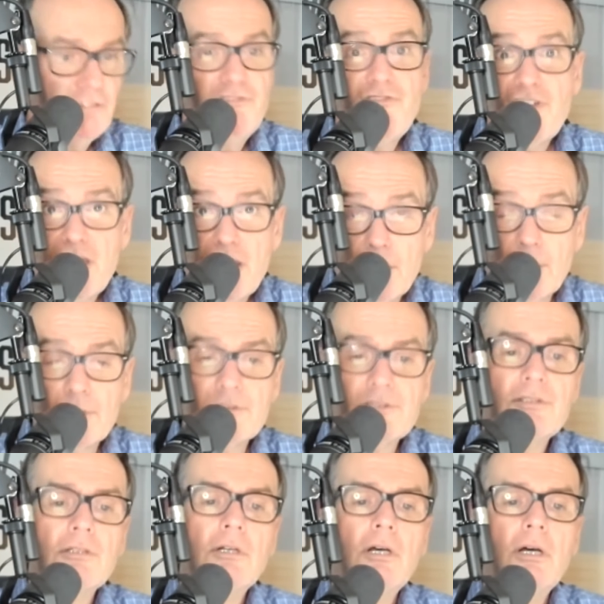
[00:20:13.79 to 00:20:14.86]

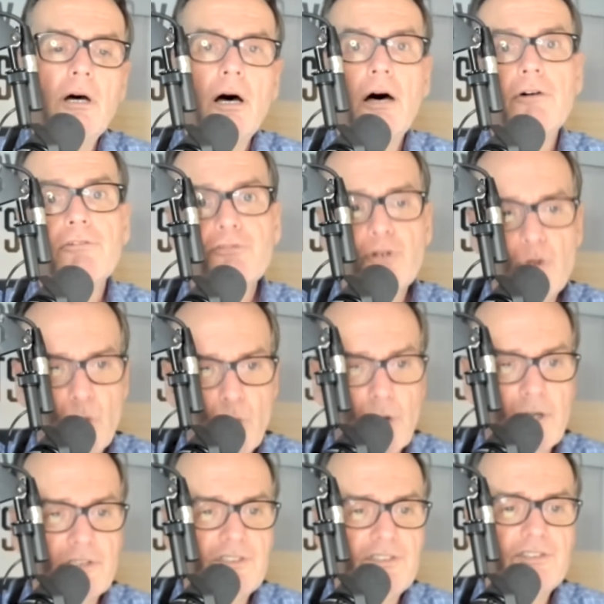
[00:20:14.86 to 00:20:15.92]
Fields, of
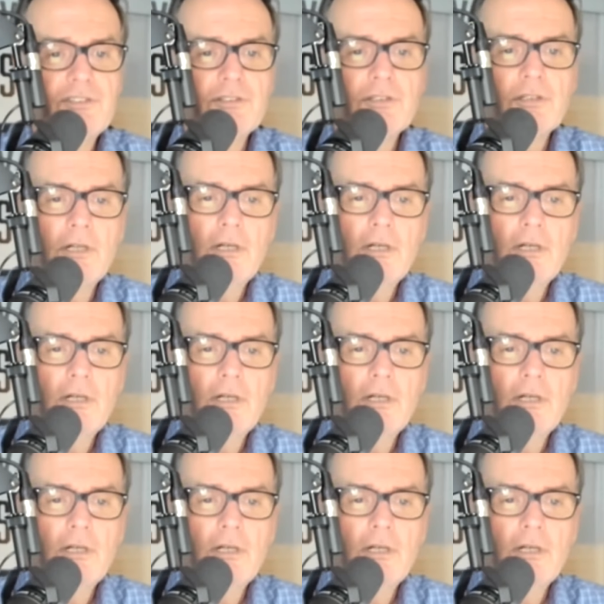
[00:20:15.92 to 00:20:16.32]
course.